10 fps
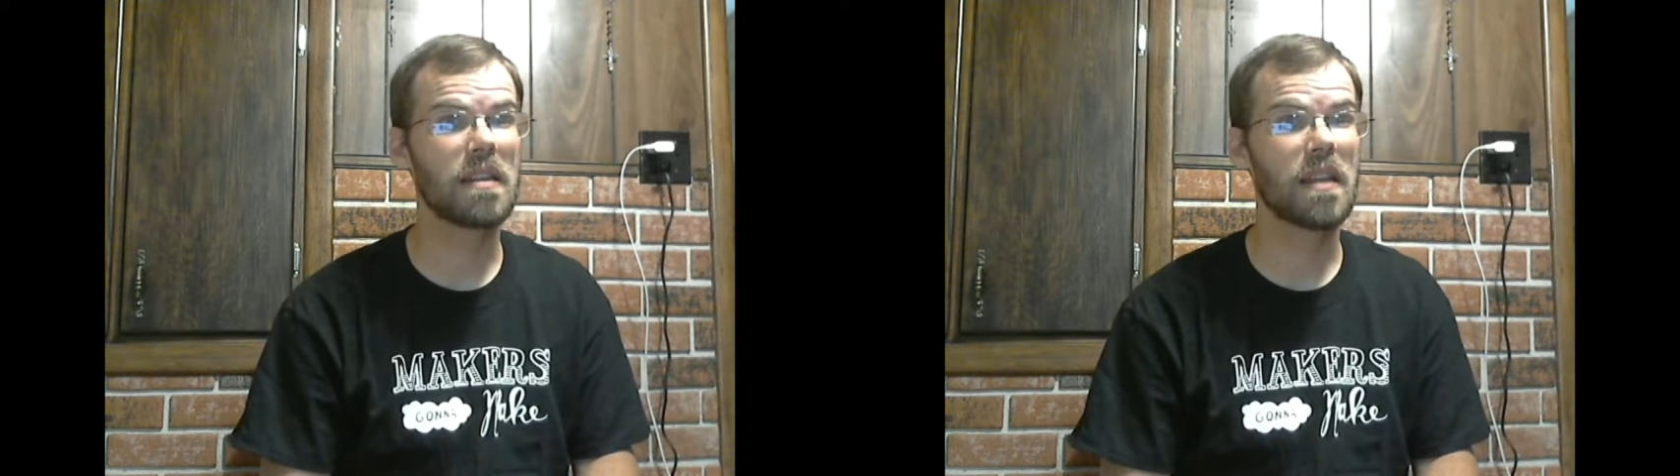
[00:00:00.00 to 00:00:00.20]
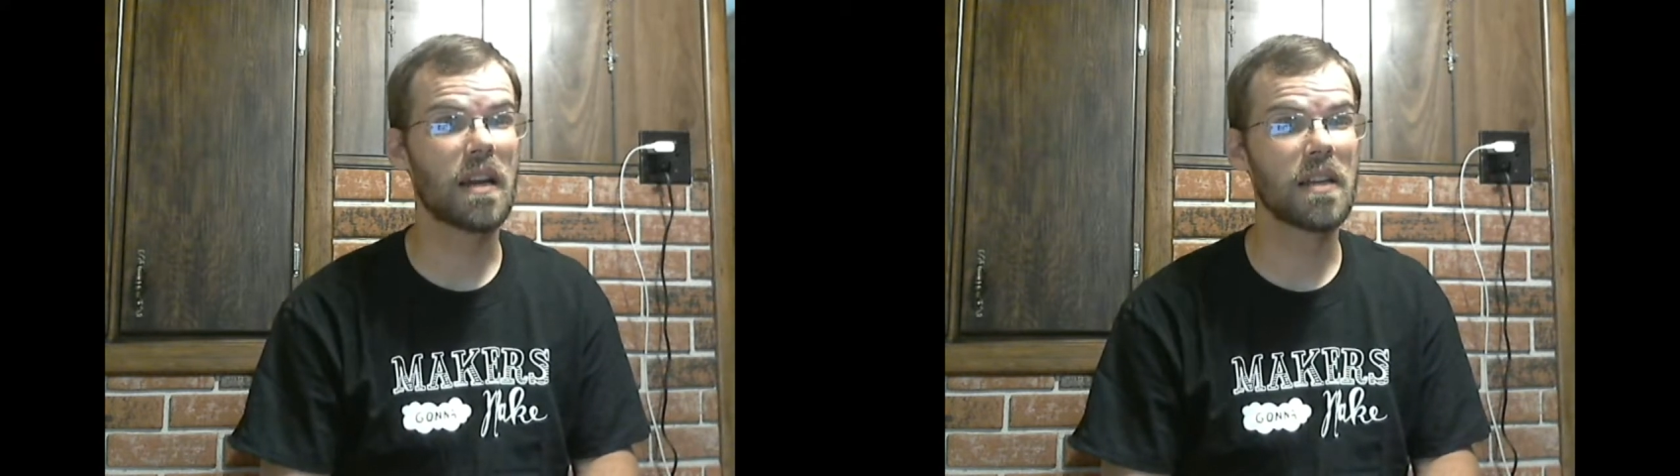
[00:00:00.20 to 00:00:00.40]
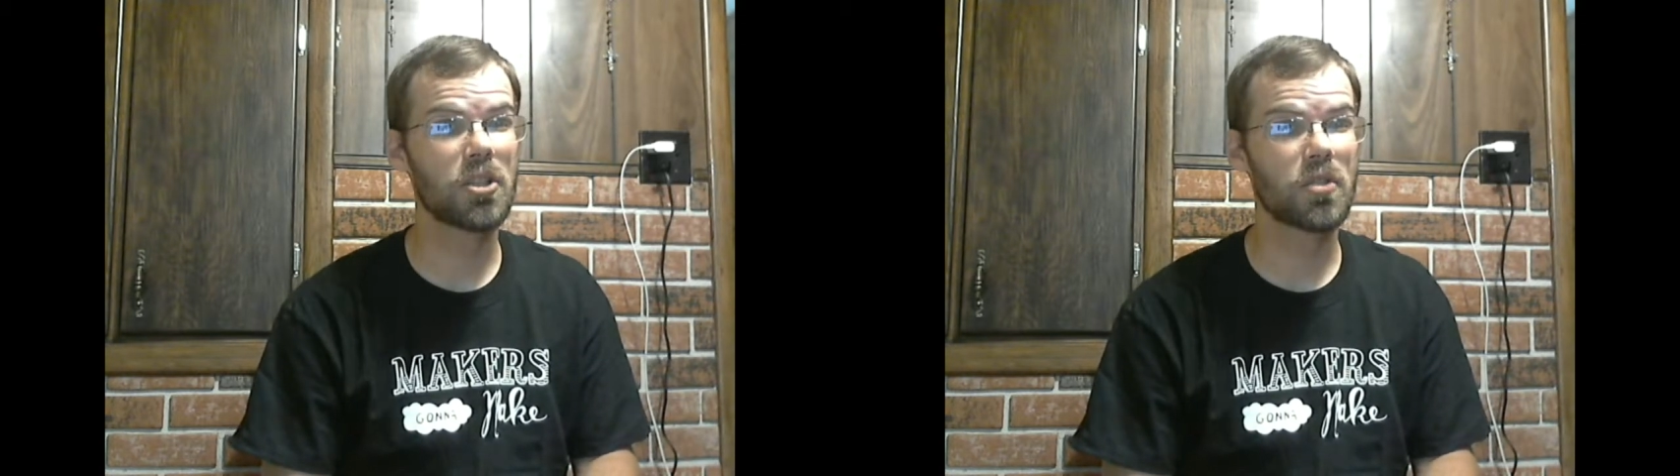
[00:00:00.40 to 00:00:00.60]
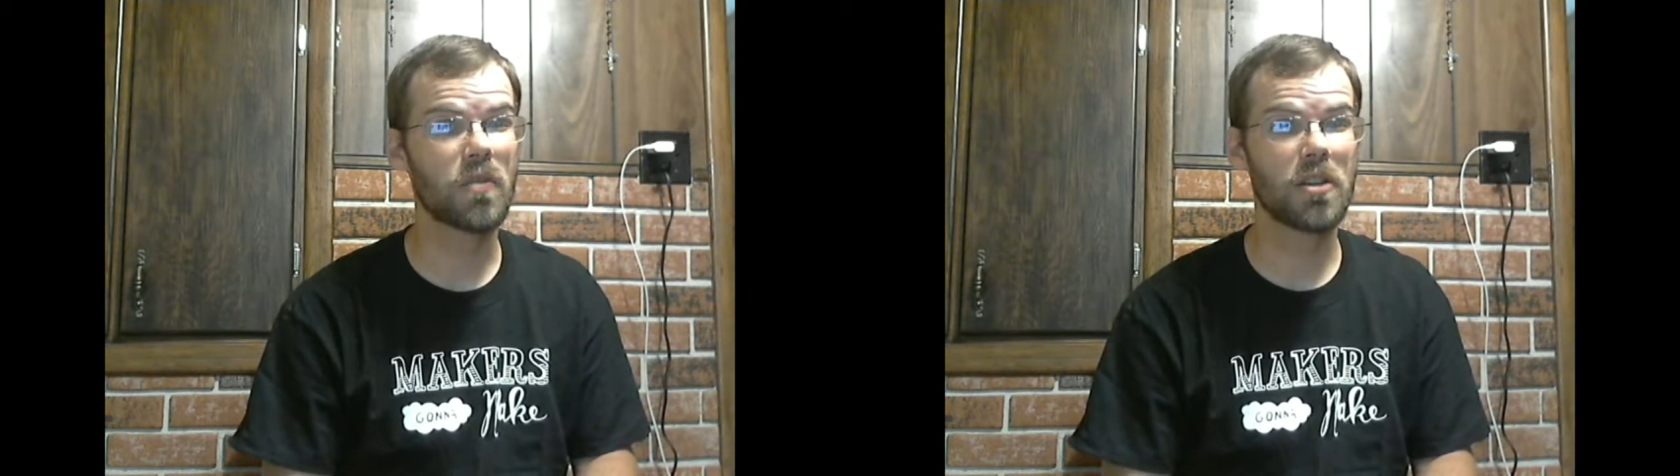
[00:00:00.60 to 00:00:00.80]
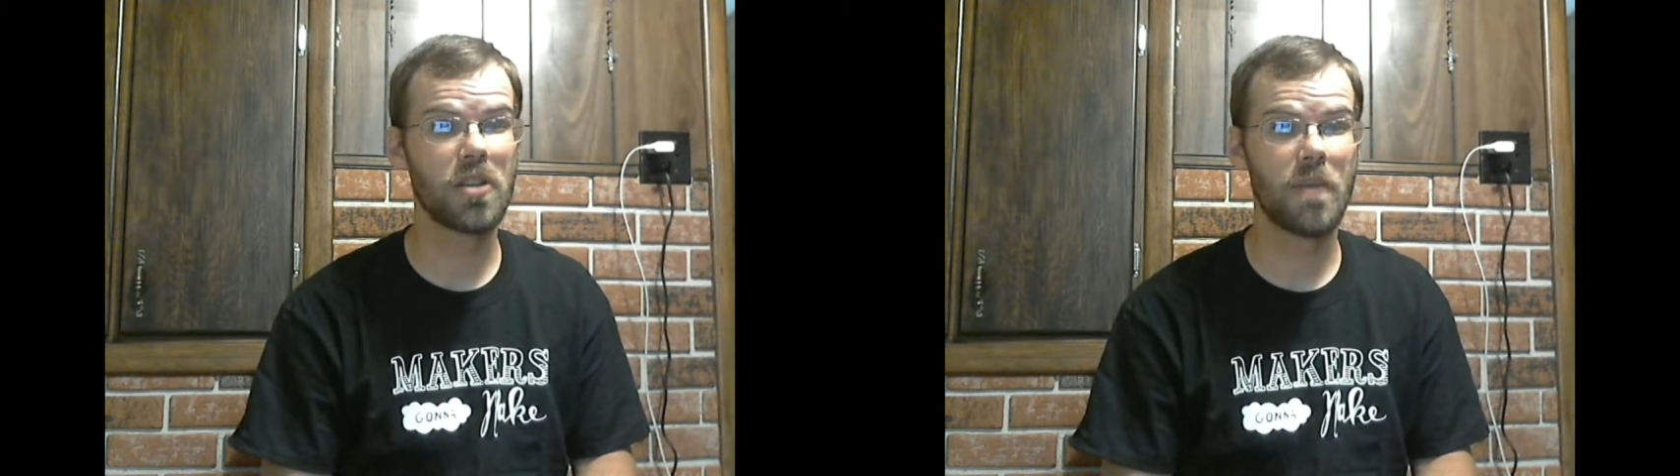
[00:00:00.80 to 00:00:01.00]
the
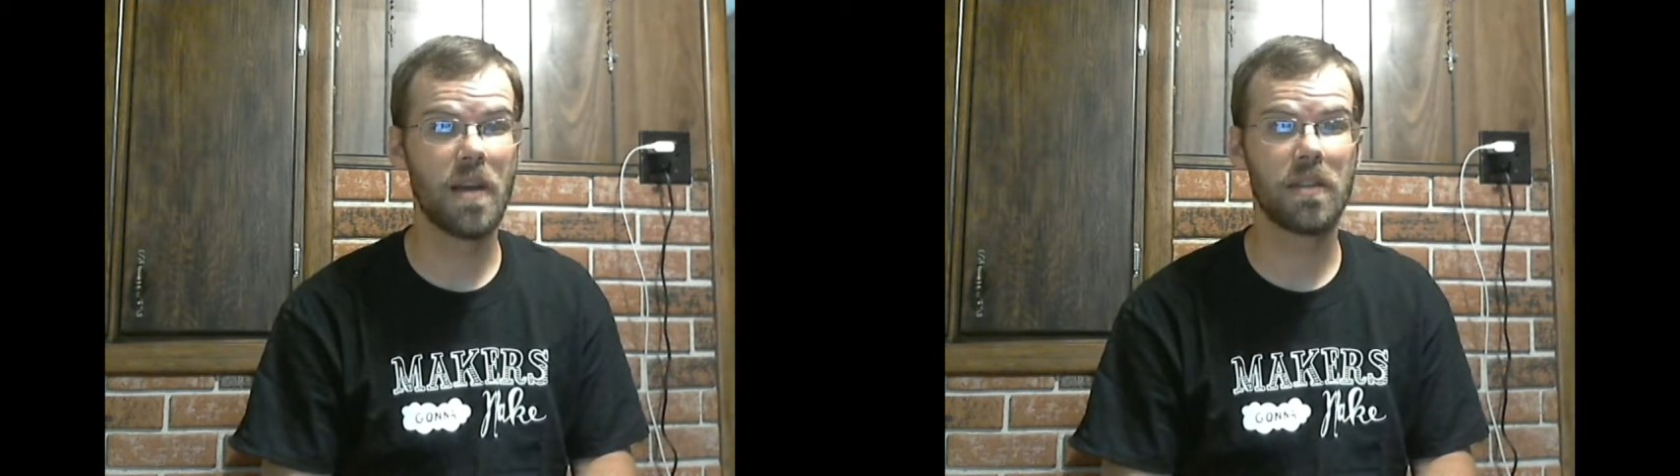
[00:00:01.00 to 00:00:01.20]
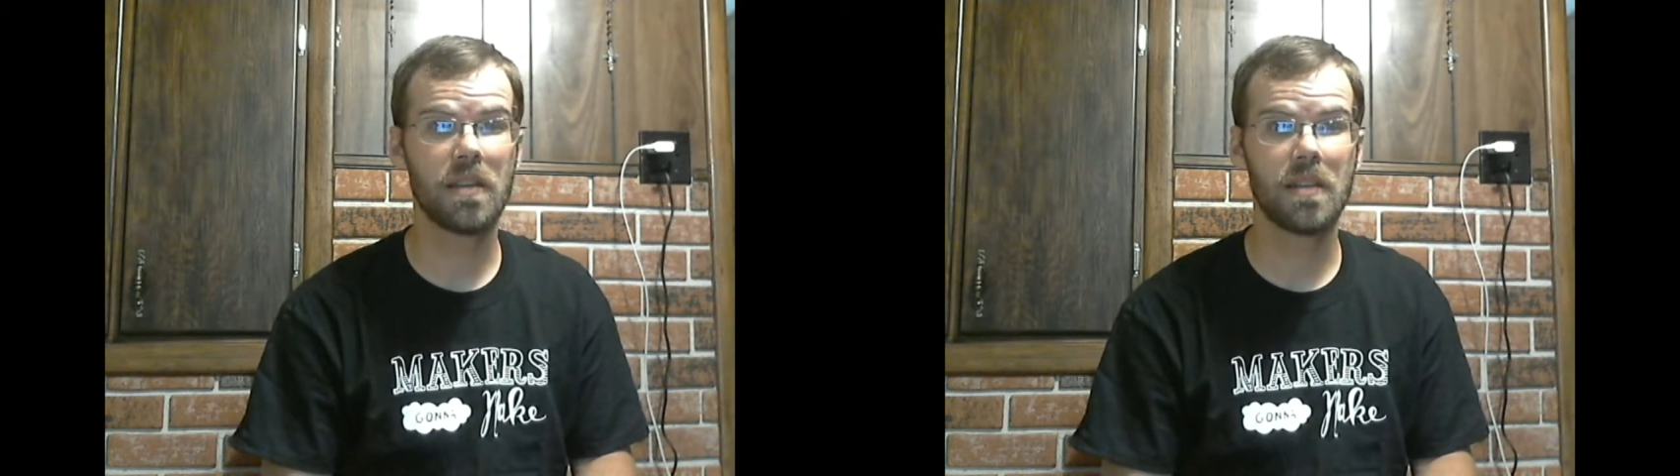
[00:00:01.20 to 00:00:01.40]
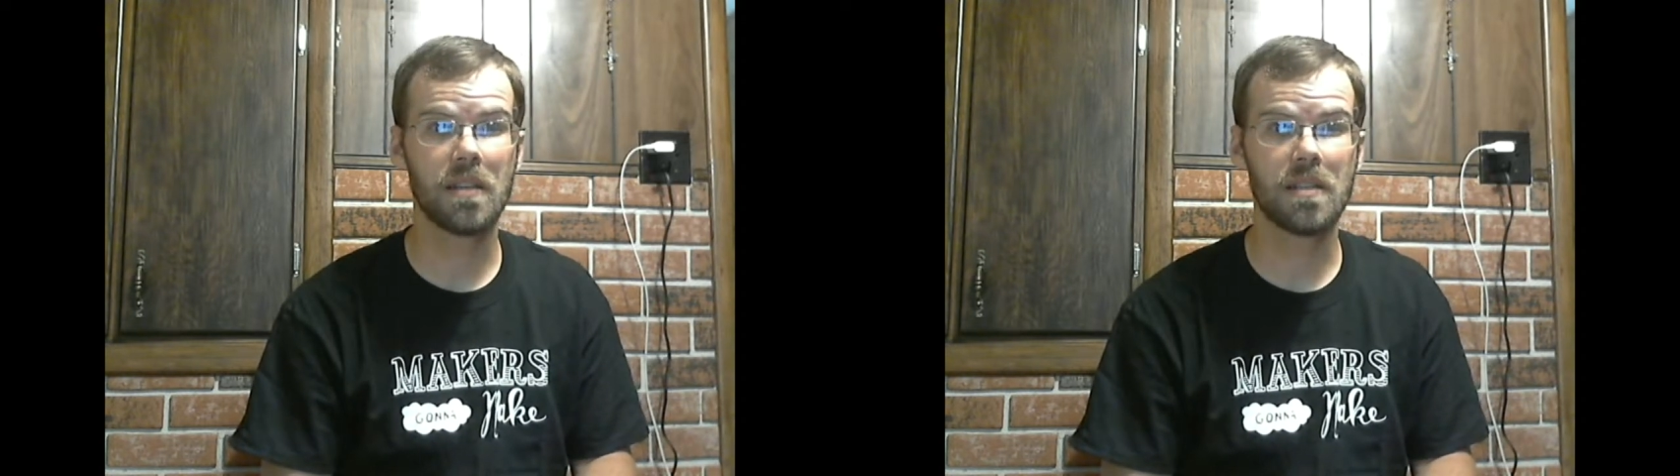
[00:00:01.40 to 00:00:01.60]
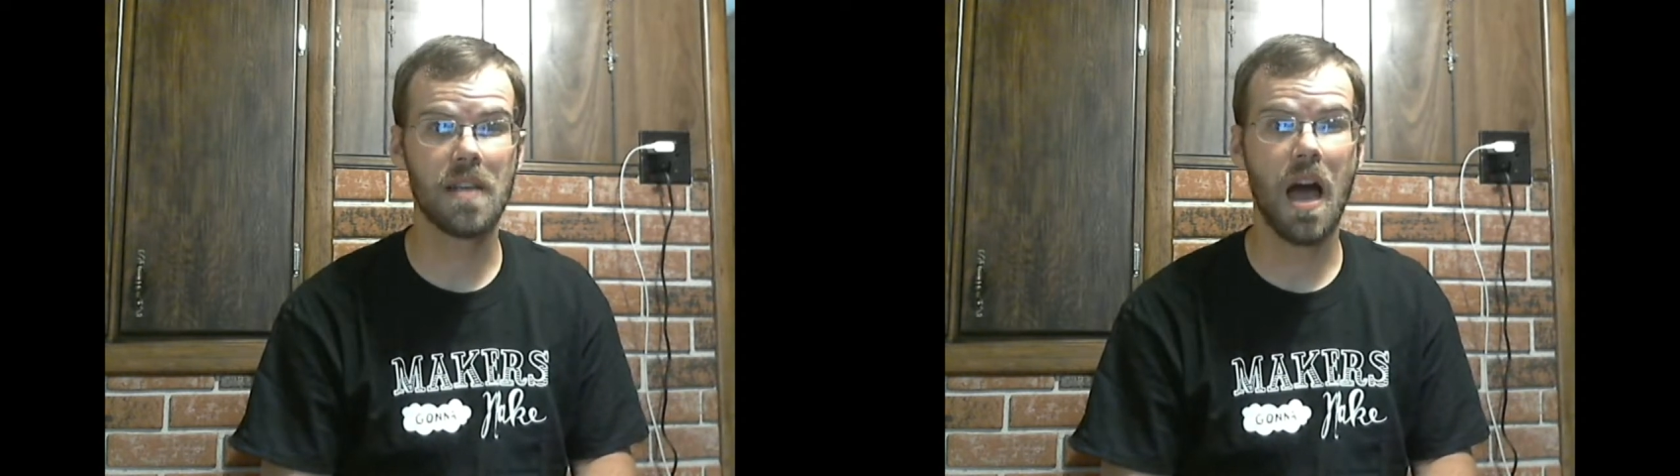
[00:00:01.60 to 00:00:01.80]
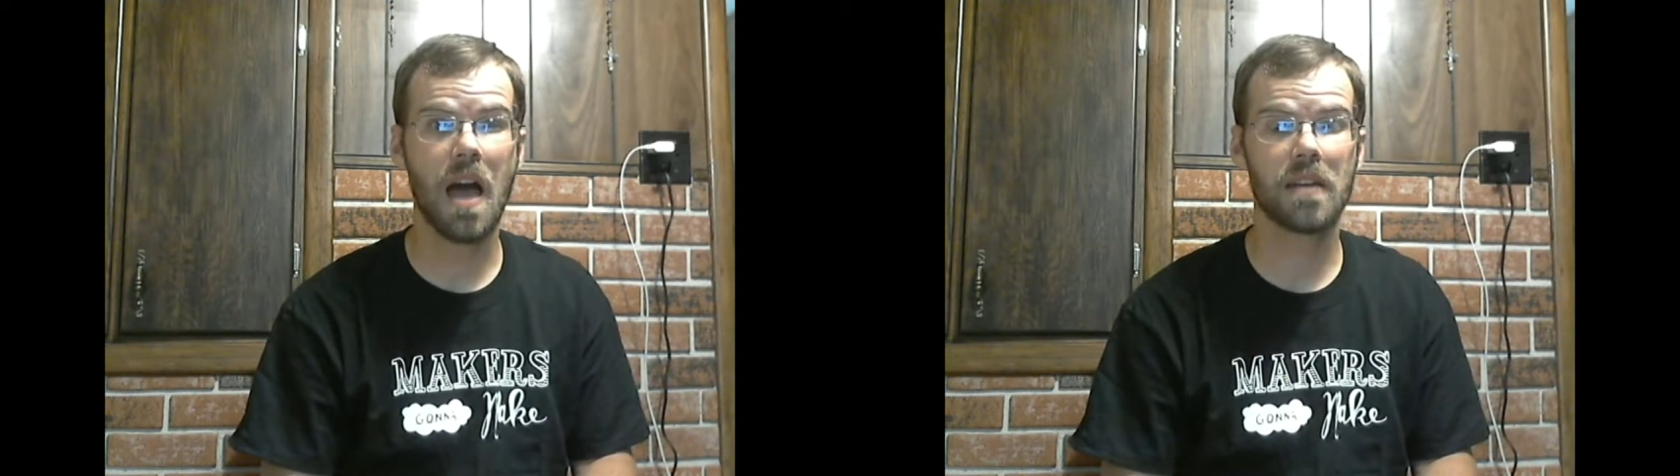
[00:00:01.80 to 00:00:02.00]
construction method does
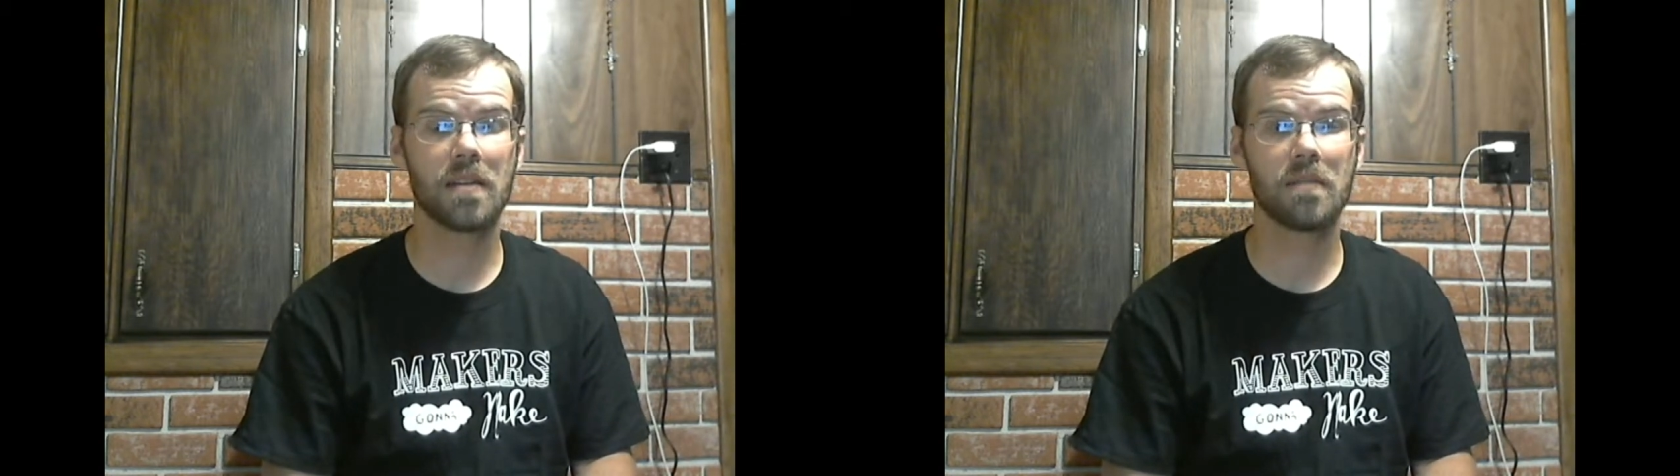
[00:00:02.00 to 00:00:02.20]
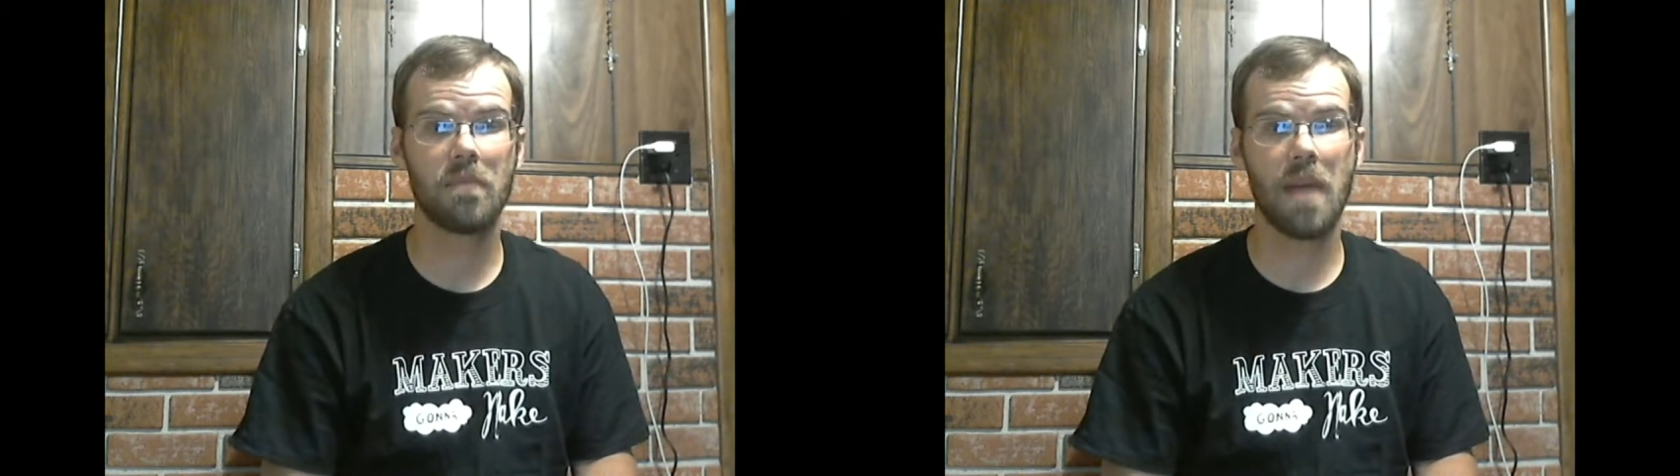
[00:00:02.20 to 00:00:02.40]
not